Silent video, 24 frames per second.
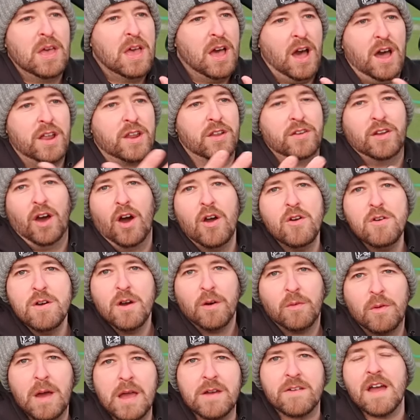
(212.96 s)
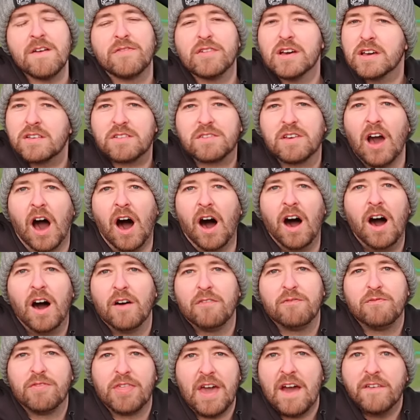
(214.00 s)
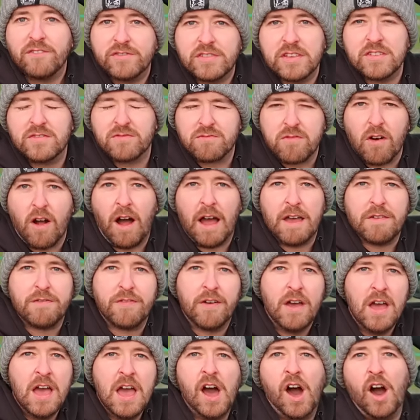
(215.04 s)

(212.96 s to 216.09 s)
I don't know, wherever car theft is rife.